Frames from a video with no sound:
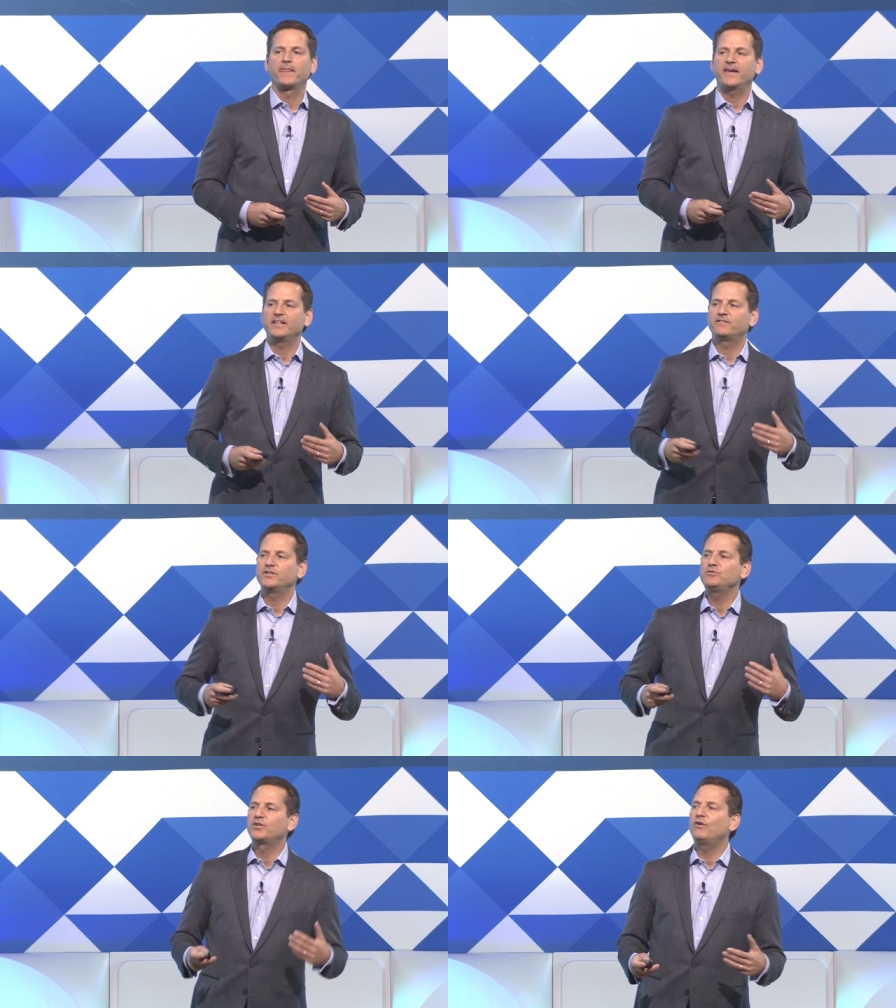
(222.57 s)
And if
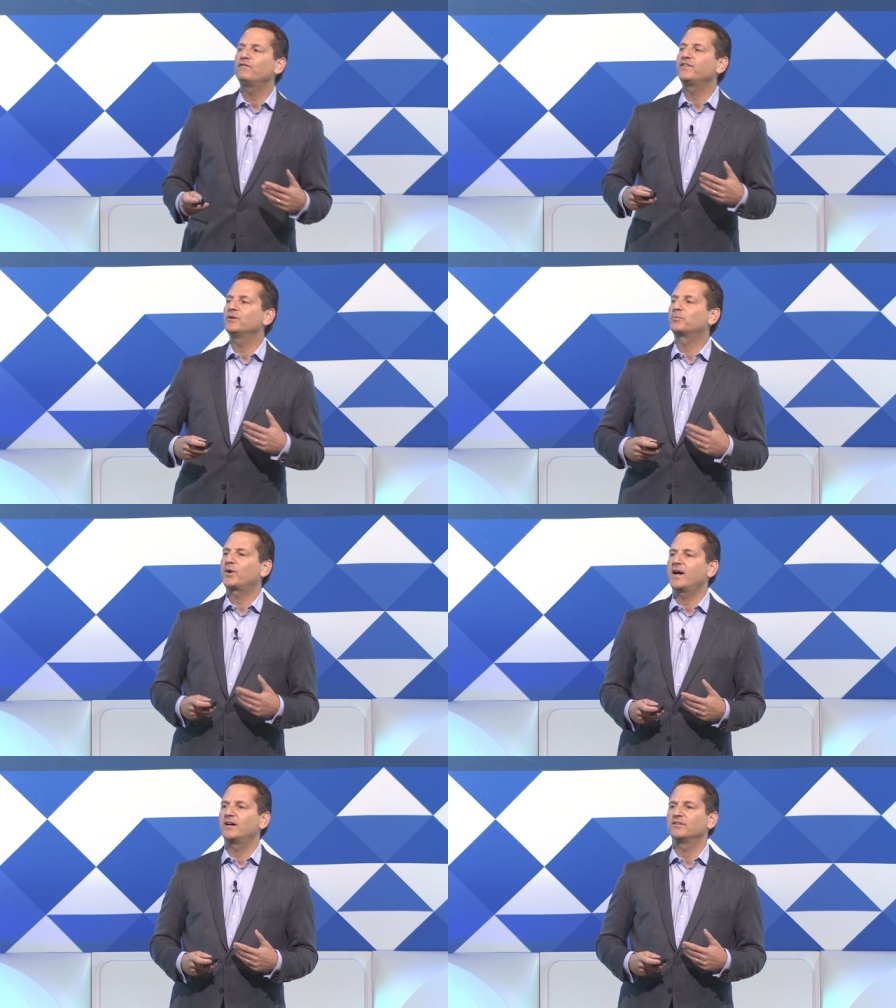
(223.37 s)
you don't feel
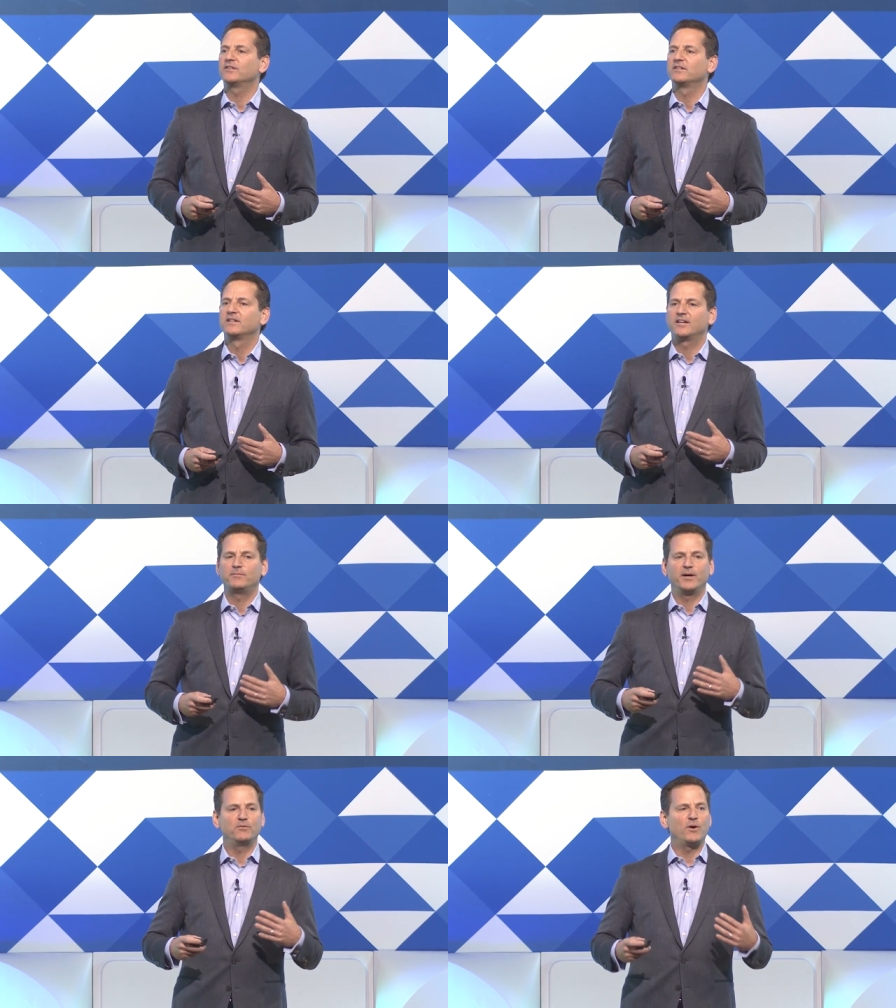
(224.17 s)
proud
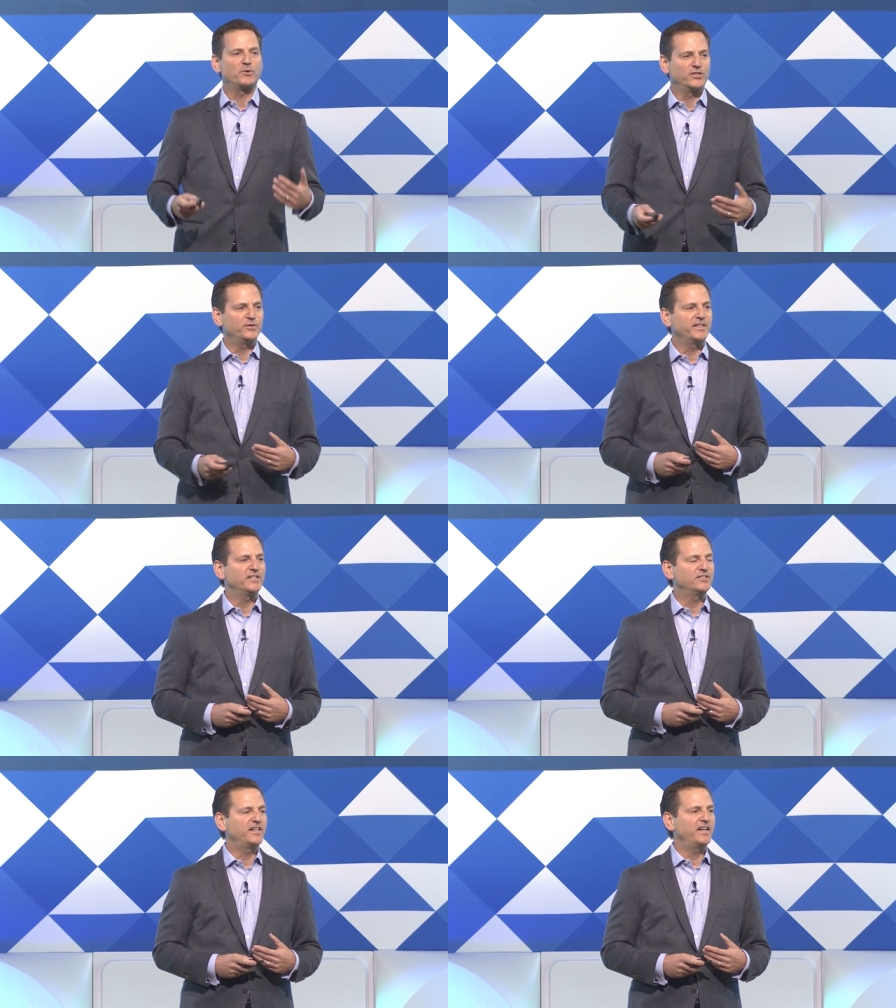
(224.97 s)
about what we're doing here
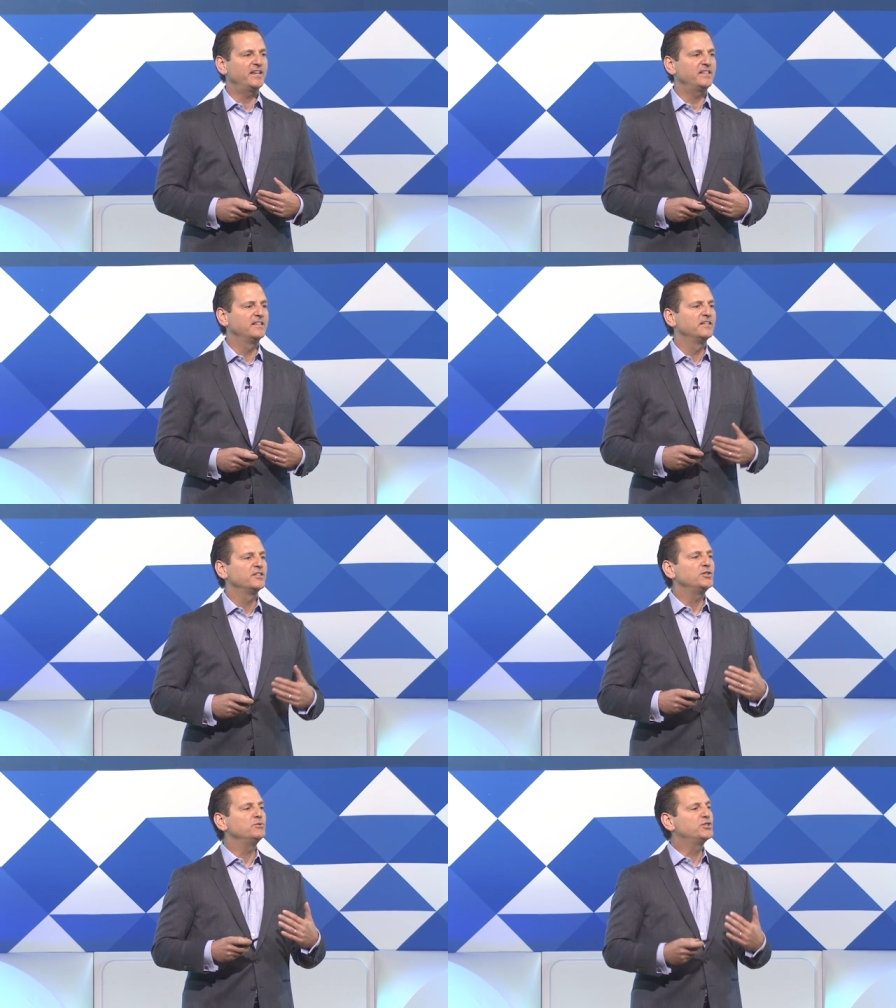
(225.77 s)
today,
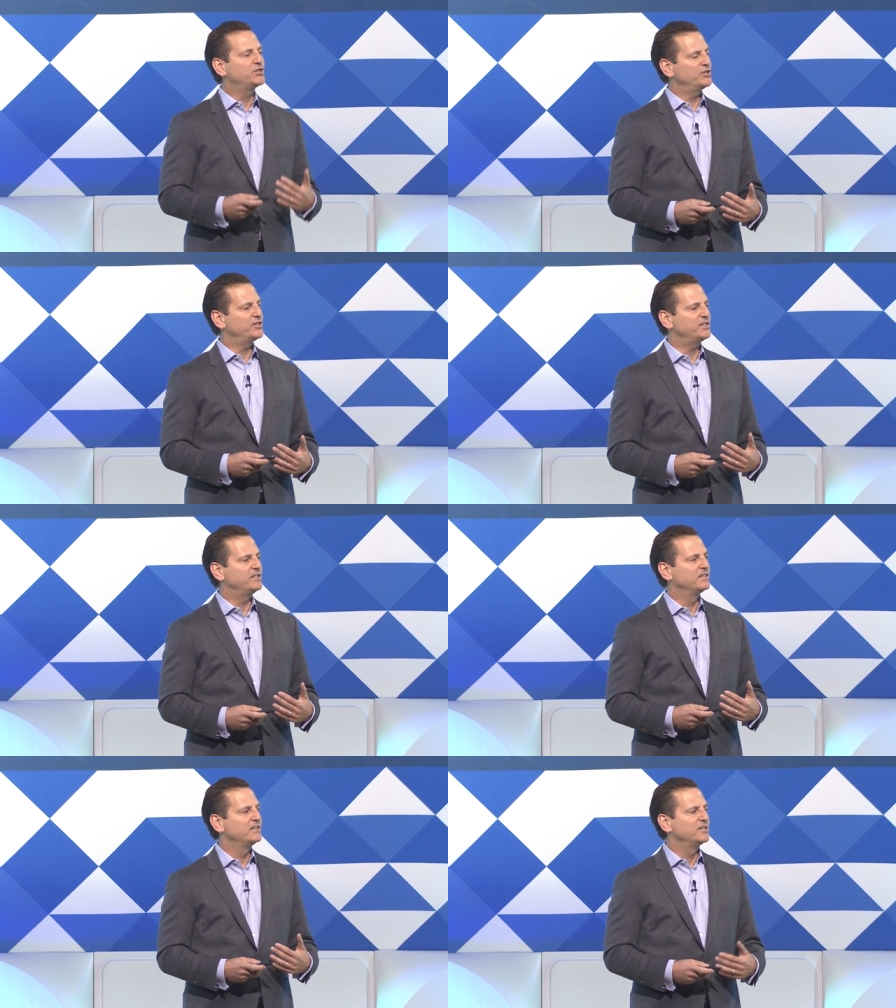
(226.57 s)
you should.
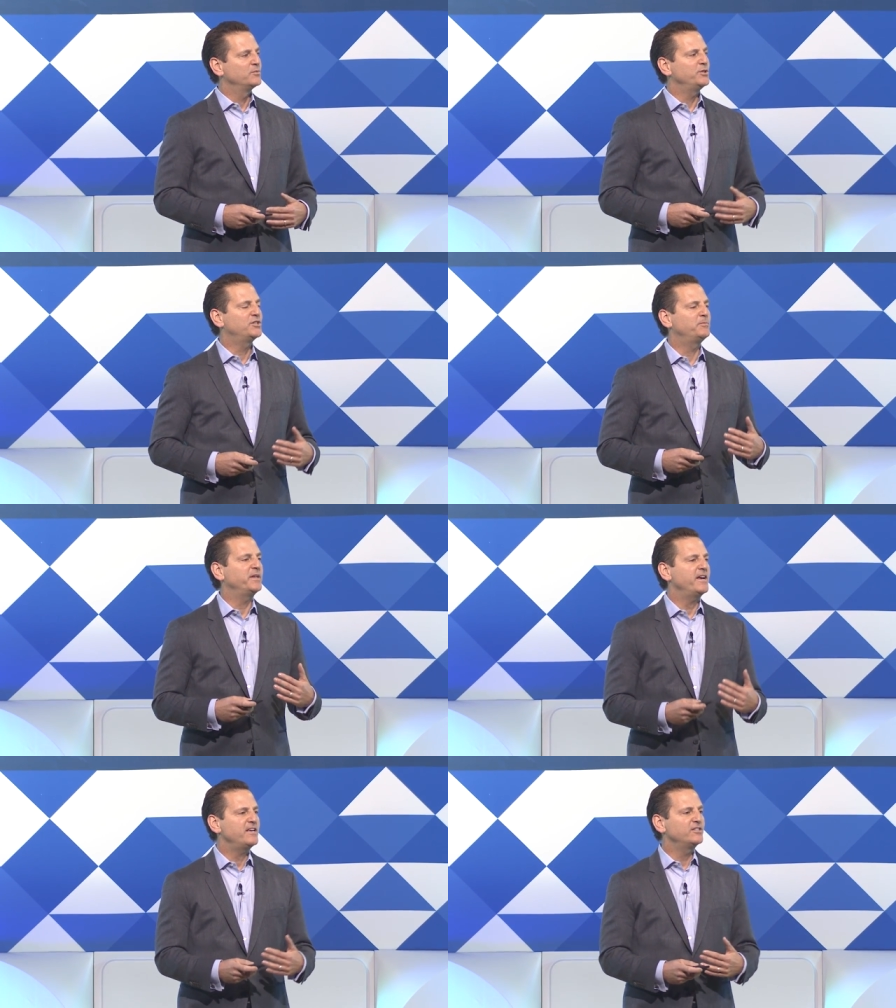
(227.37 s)
We should be
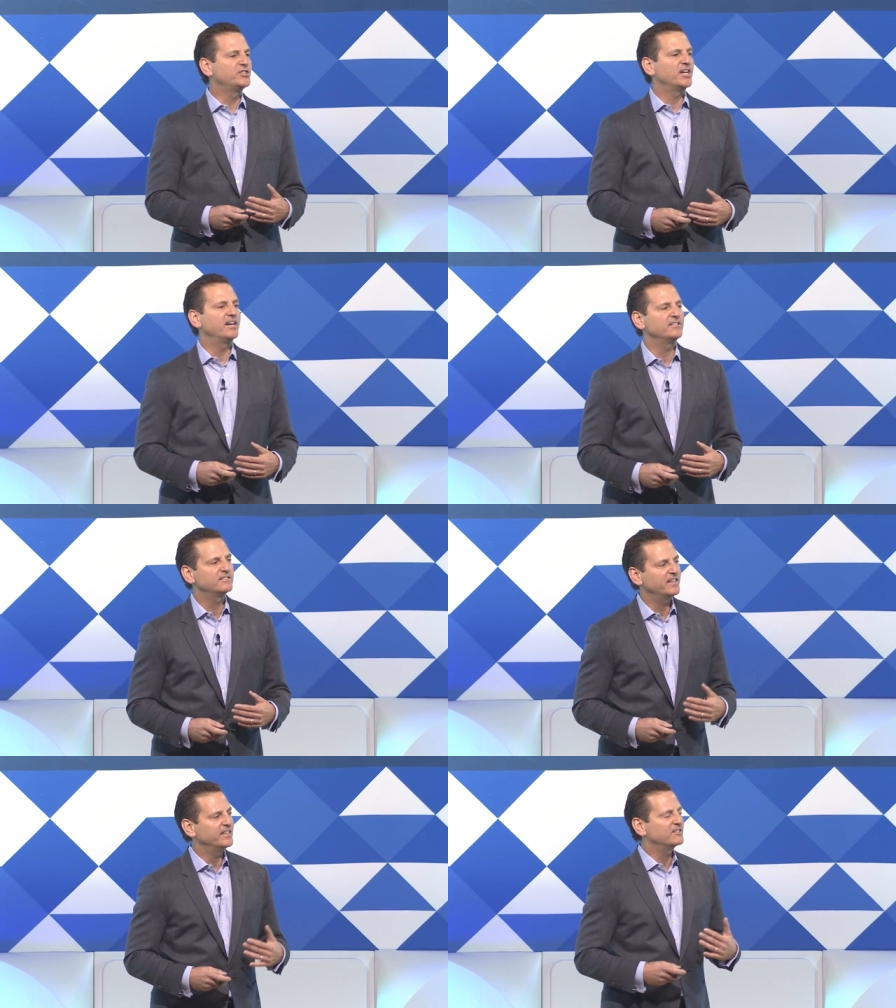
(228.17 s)
energized
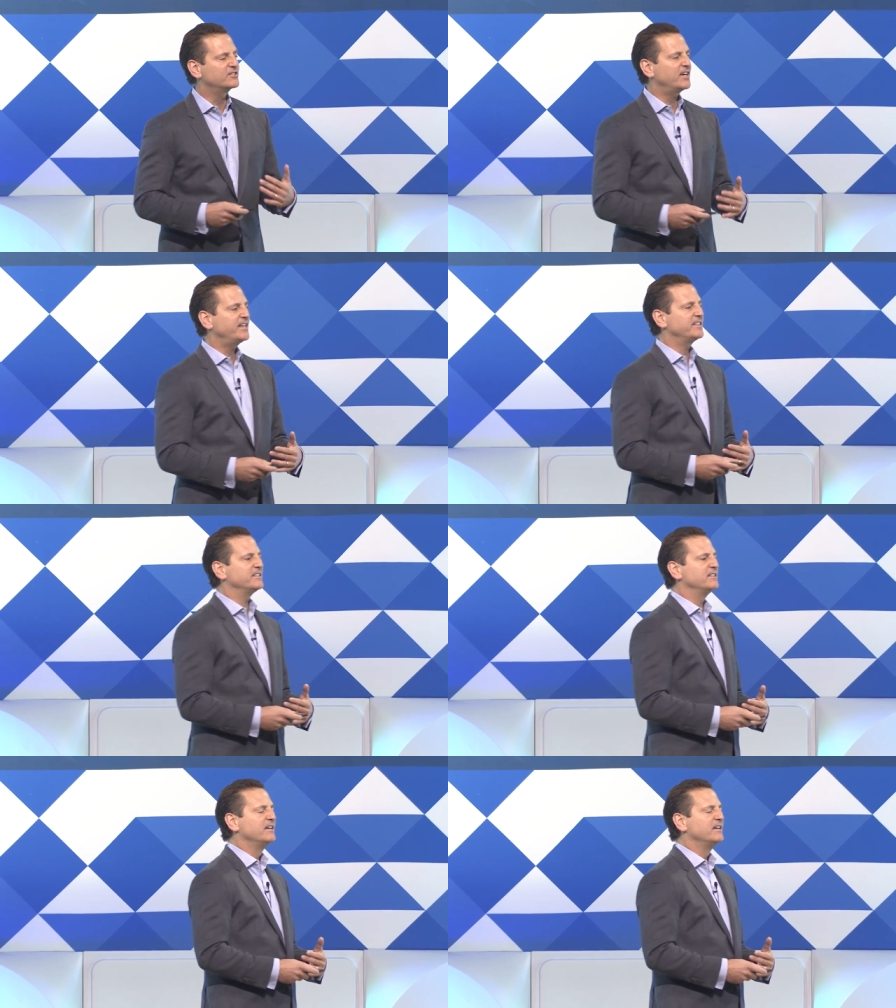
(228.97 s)
and excited